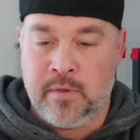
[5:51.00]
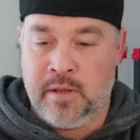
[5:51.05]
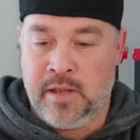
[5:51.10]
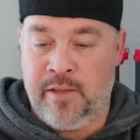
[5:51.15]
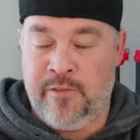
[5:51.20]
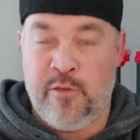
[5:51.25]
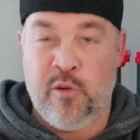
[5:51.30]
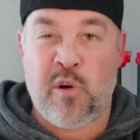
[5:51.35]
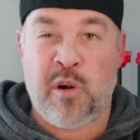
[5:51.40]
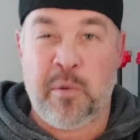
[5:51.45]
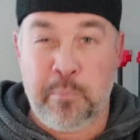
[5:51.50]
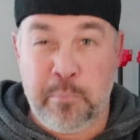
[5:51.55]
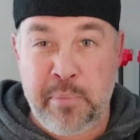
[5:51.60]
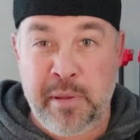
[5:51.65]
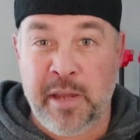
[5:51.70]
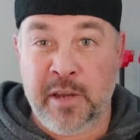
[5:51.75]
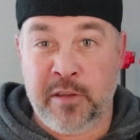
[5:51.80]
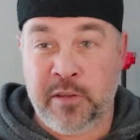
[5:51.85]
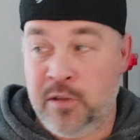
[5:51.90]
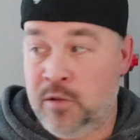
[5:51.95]
If you're a
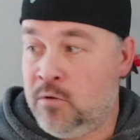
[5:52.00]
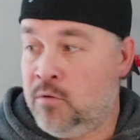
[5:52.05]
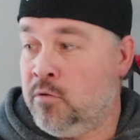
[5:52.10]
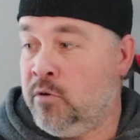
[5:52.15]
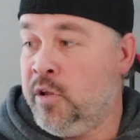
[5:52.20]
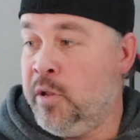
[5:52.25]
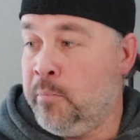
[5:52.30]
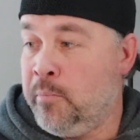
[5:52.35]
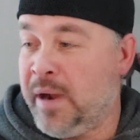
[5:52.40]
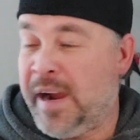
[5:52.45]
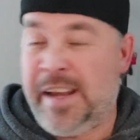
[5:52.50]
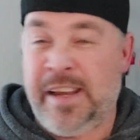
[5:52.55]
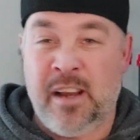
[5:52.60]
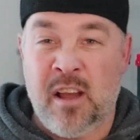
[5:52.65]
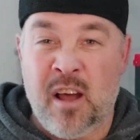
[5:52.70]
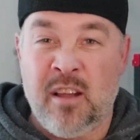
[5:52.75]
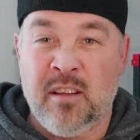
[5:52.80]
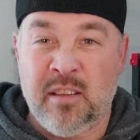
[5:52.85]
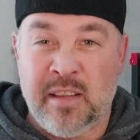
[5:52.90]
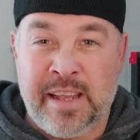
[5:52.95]
big dude, you might
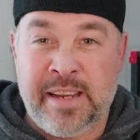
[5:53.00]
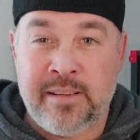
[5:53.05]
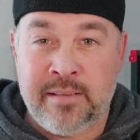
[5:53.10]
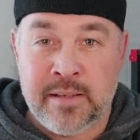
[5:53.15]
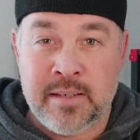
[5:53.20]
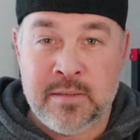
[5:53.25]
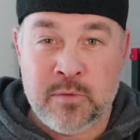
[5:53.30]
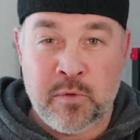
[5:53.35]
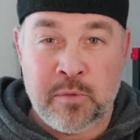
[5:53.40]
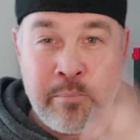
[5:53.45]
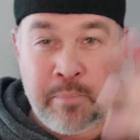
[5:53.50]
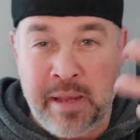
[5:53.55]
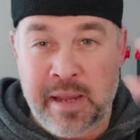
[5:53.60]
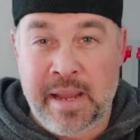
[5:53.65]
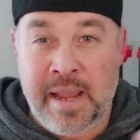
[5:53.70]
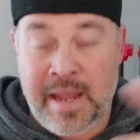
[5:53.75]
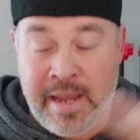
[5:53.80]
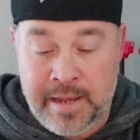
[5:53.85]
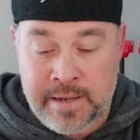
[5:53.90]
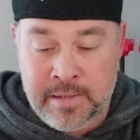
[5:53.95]
not like this with
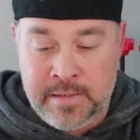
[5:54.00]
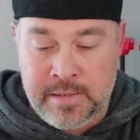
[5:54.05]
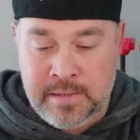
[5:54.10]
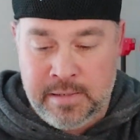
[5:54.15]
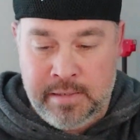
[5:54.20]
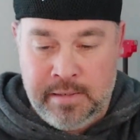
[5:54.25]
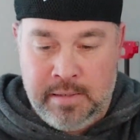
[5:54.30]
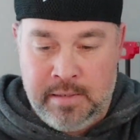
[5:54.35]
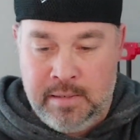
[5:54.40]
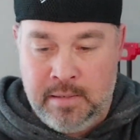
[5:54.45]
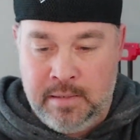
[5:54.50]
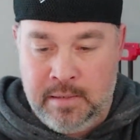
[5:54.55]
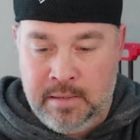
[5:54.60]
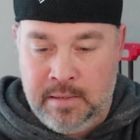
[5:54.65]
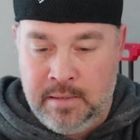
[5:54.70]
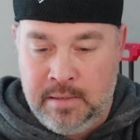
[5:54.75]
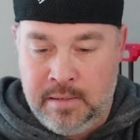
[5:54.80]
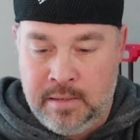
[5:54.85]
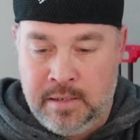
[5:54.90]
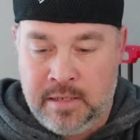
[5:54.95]
big hands,
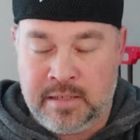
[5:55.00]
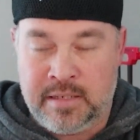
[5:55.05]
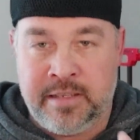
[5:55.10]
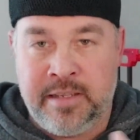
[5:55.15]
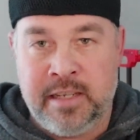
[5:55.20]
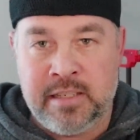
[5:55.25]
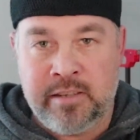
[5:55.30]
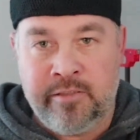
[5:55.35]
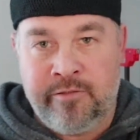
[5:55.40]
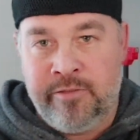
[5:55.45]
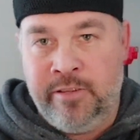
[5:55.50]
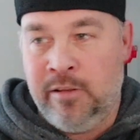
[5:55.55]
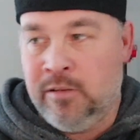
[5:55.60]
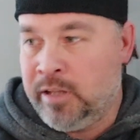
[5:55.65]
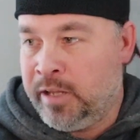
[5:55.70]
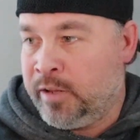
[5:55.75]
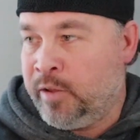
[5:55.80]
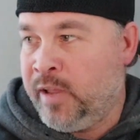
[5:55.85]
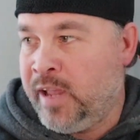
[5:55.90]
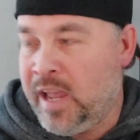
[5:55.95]
because it doesn't feel
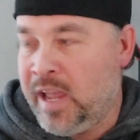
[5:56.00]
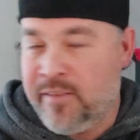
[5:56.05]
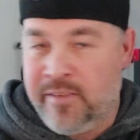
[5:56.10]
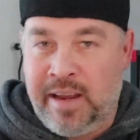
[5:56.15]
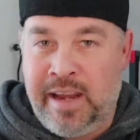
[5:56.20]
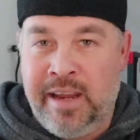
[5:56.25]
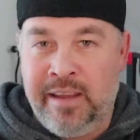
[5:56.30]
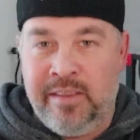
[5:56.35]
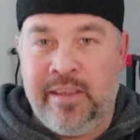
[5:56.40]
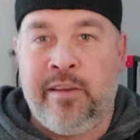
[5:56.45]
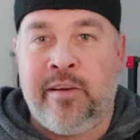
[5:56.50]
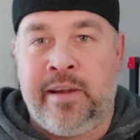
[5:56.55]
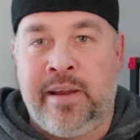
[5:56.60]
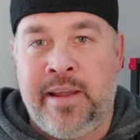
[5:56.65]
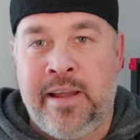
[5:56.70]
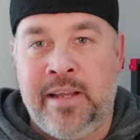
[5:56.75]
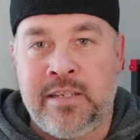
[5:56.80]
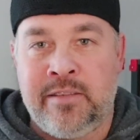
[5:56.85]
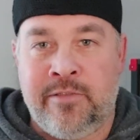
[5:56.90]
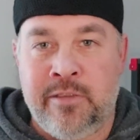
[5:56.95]
like you have anything in your
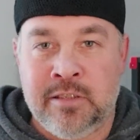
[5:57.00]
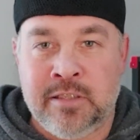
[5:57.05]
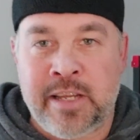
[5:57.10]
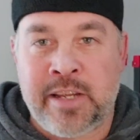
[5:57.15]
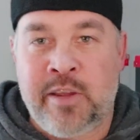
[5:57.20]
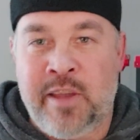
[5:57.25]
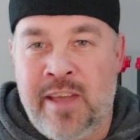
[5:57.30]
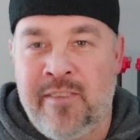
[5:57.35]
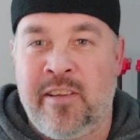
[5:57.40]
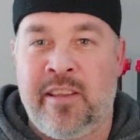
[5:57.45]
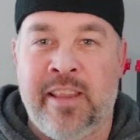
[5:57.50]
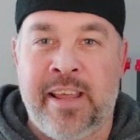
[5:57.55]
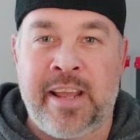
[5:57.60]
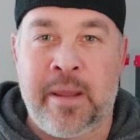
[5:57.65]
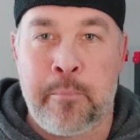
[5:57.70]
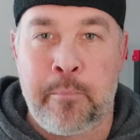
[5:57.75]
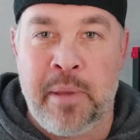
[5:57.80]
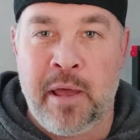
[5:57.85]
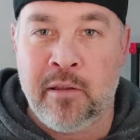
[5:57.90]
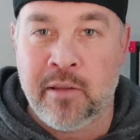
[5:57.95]
hands. It feels like you have like
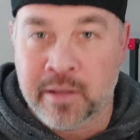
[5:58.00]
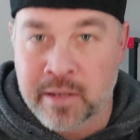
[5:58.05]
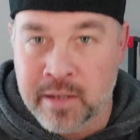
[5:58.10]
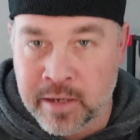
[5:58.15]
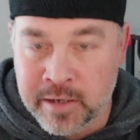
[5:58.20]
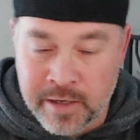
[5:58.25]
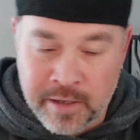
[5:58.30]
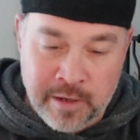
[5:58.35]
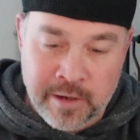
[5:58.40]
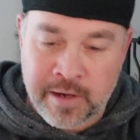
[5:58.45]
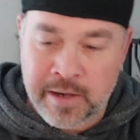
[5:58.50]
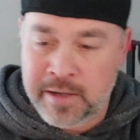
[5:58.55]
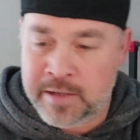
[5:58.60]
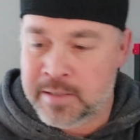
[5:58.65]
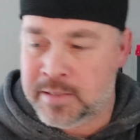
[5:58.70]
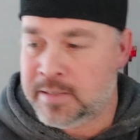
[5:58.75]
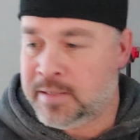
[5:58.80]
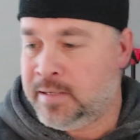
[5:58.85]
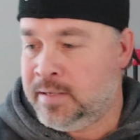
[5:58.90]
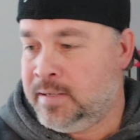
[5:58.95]
a pellet gun in your
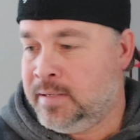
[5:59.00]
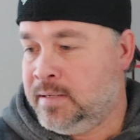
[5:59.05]
hands.